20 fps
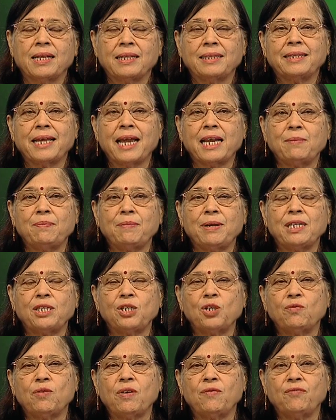That means
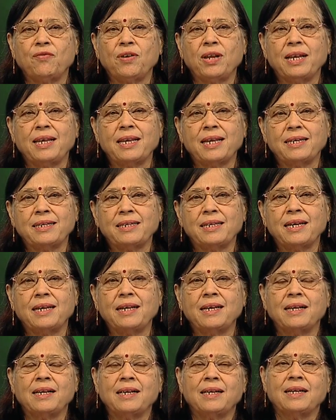you will feel
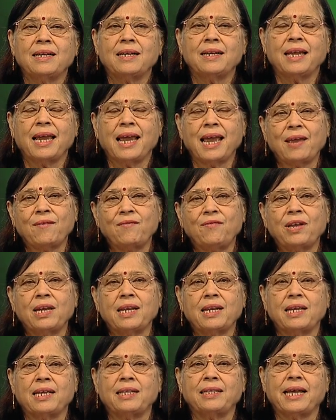little
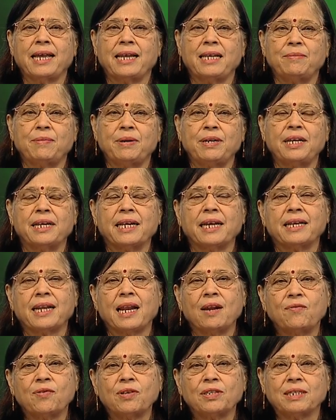heavier in the alimentary
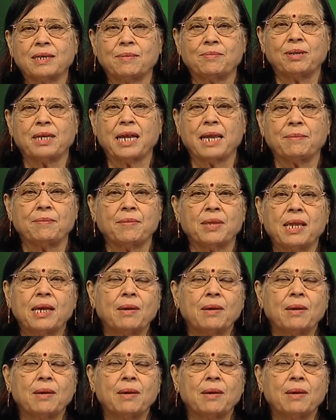canal for some time,